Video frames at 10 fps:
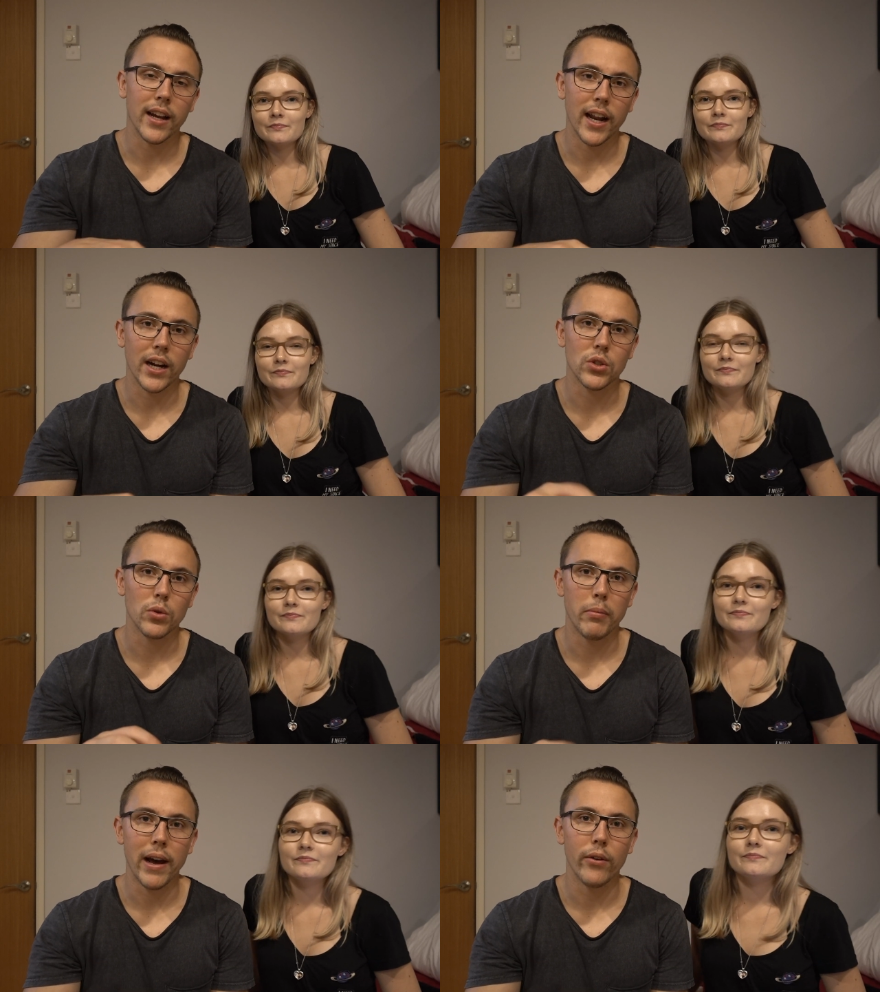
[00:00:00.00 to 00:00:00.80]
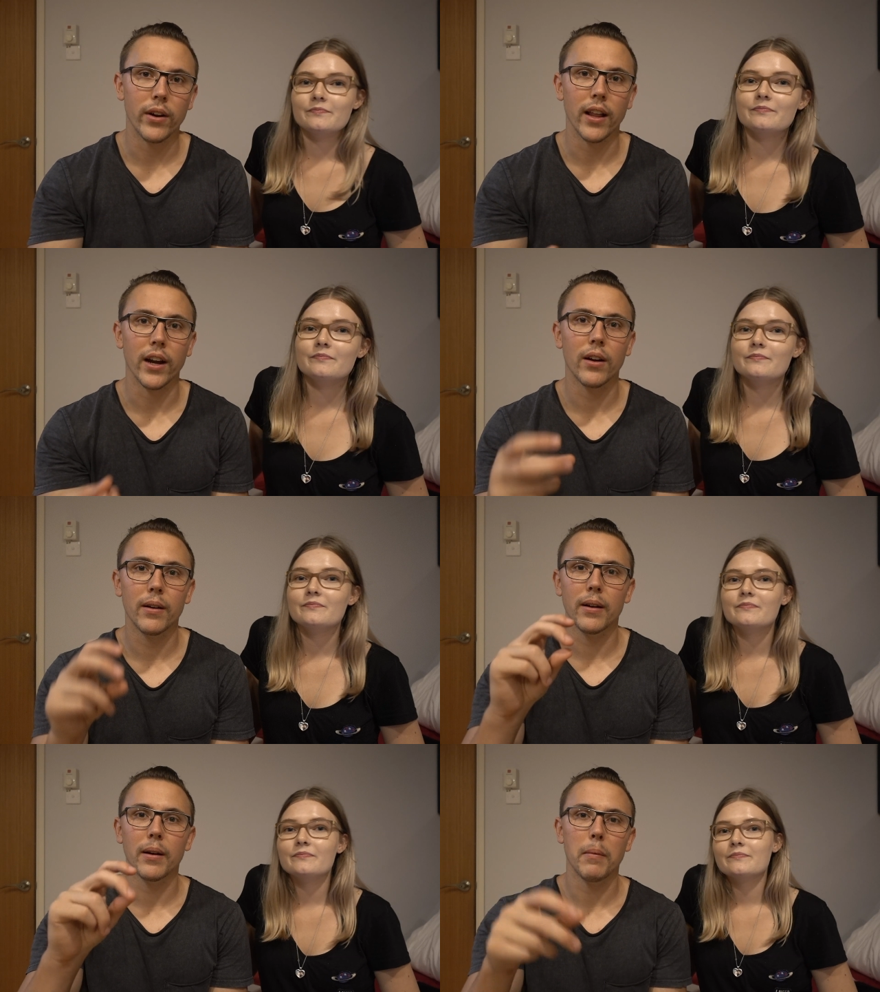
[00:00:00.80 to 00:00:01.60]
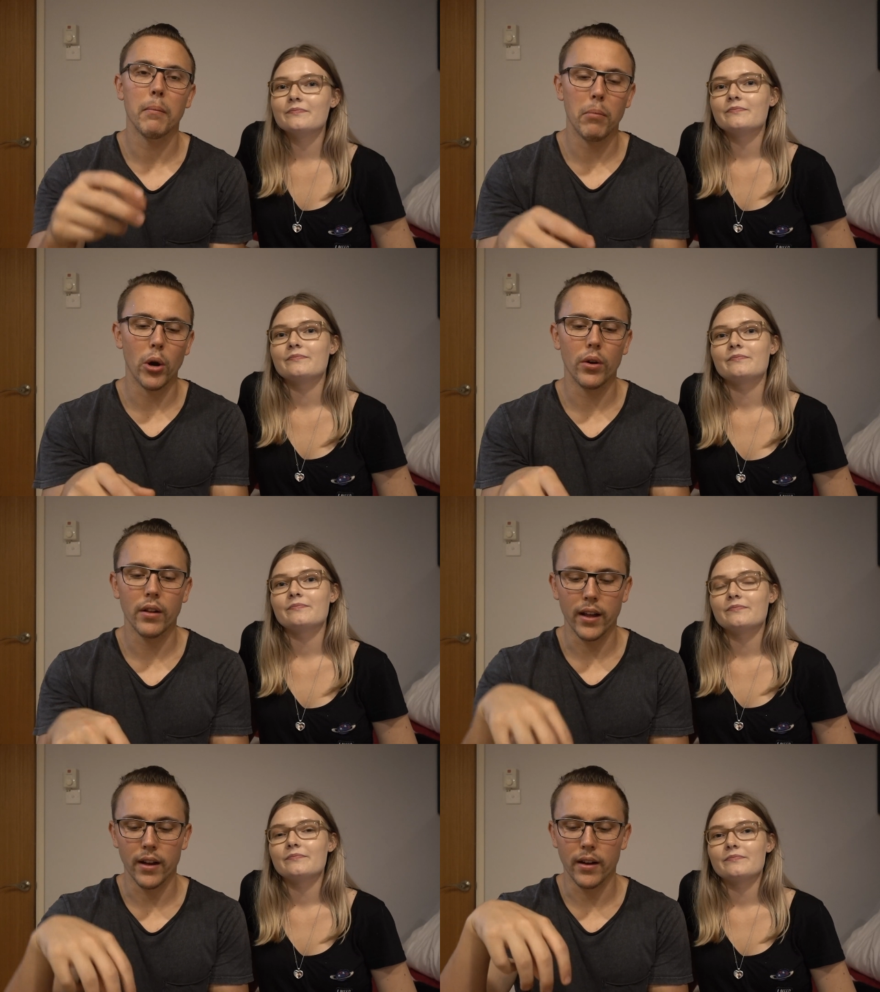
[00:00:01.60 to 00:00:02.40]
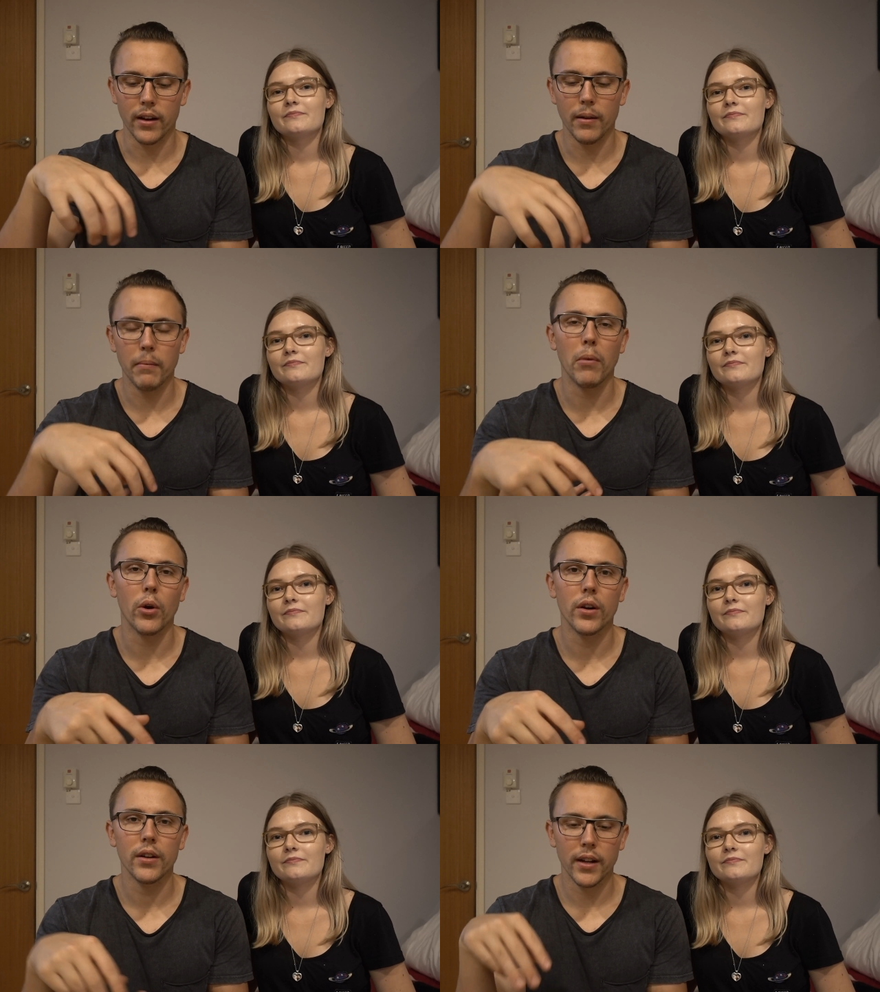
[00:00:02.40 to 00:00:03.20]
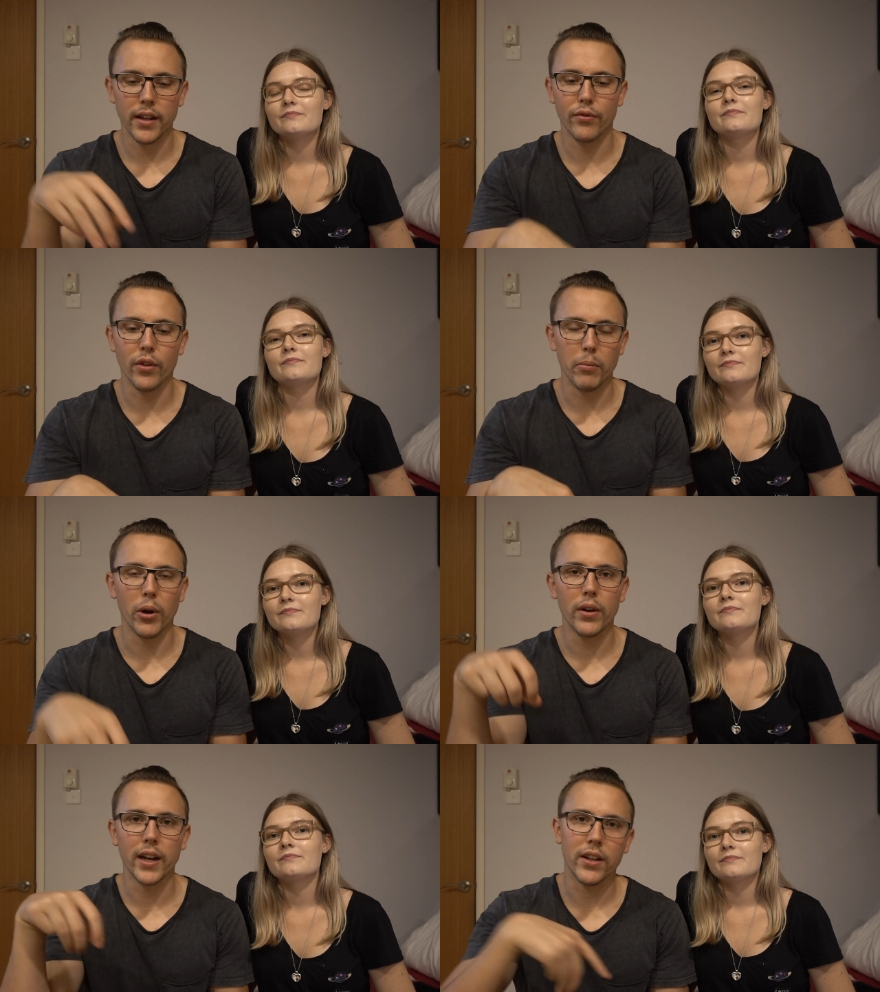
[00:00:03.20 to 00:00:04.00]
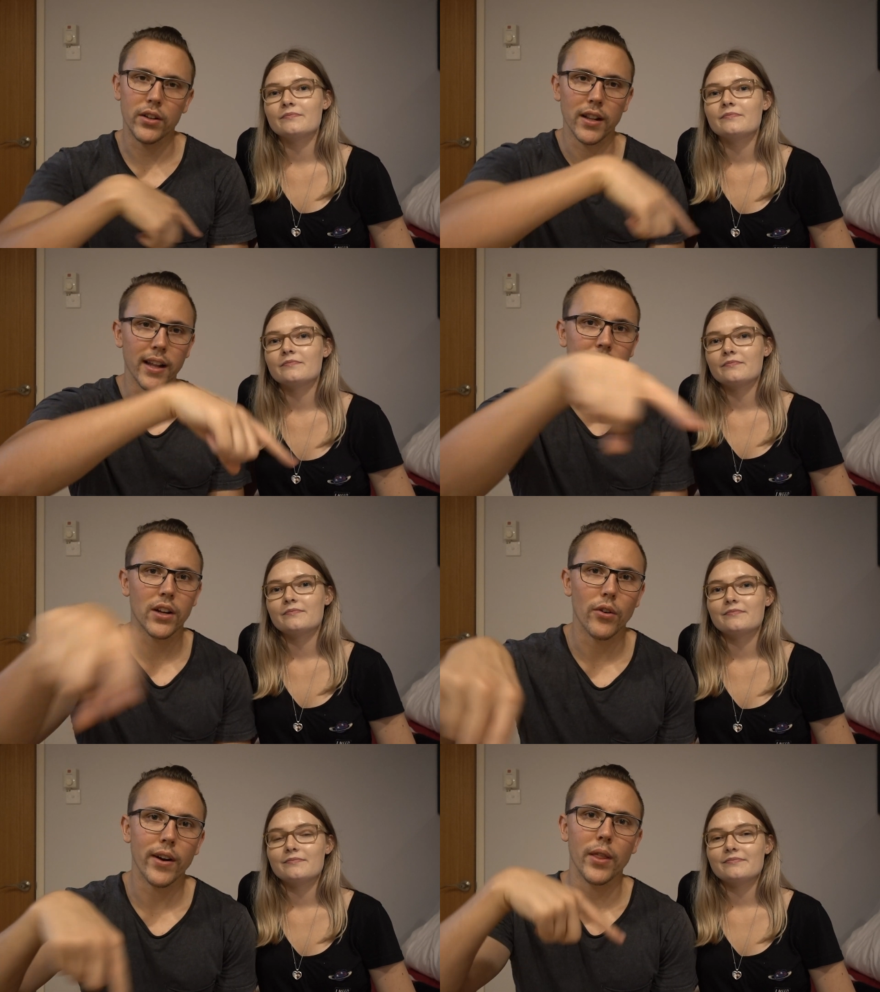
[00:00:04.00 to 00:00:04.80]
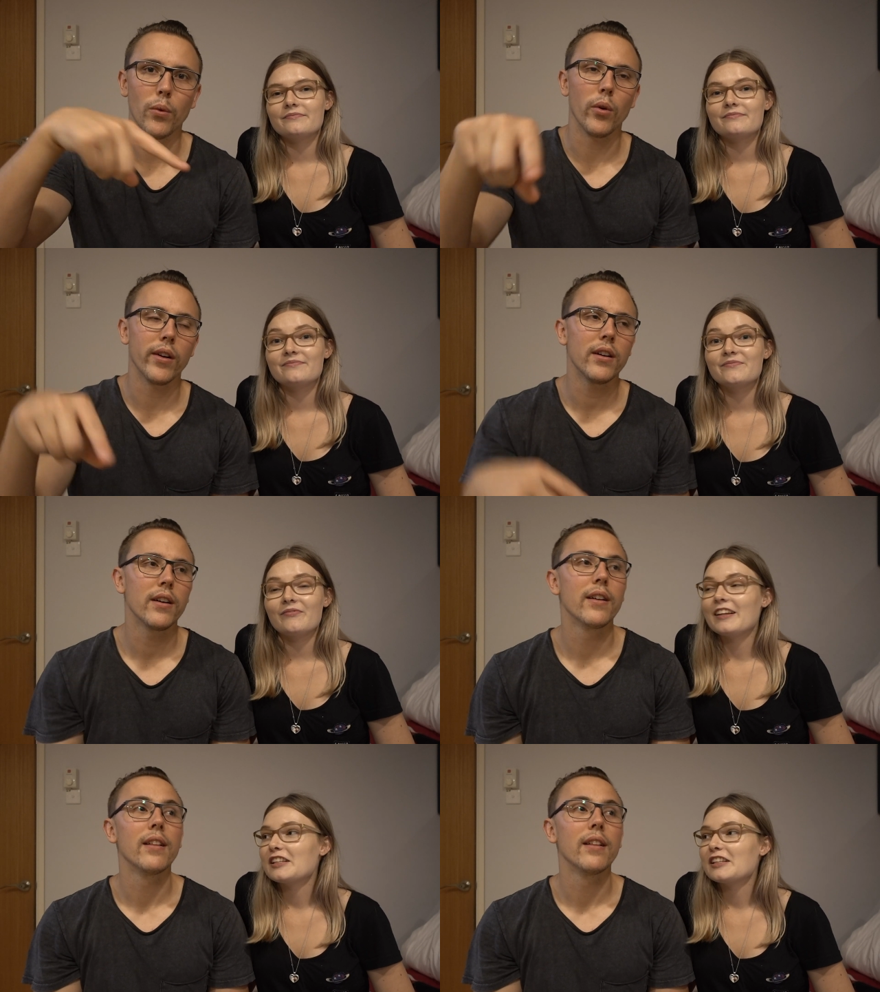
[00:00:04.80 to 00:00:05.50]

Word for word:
Speaker 1: like an actual battery, like boat motor for the boat. And you could like go around the water.